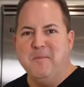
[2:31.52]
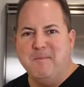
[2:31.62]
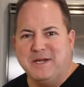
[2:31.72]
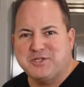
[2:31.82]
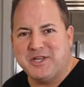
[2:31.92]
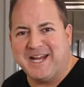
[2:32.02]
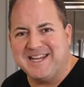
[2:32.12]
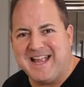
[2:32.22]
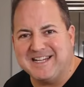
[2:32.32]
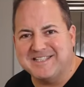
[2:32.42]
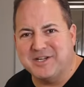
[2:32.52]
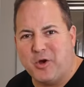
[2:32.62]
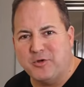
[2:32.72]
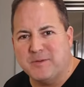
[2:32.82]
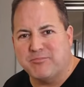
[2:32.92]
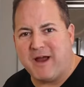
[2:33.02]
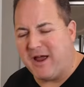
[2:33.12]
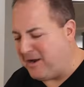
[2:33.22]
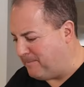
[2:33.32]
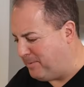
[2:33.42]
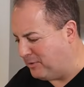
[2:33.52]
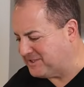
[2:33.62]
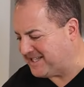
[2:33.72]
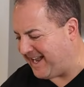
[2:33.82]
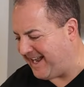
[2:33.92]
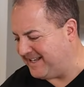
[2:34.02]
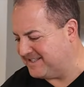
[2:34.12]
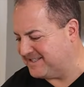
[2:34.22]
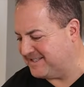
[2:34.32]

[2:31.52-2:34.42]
Make sure they get nice and golden brown on both sides.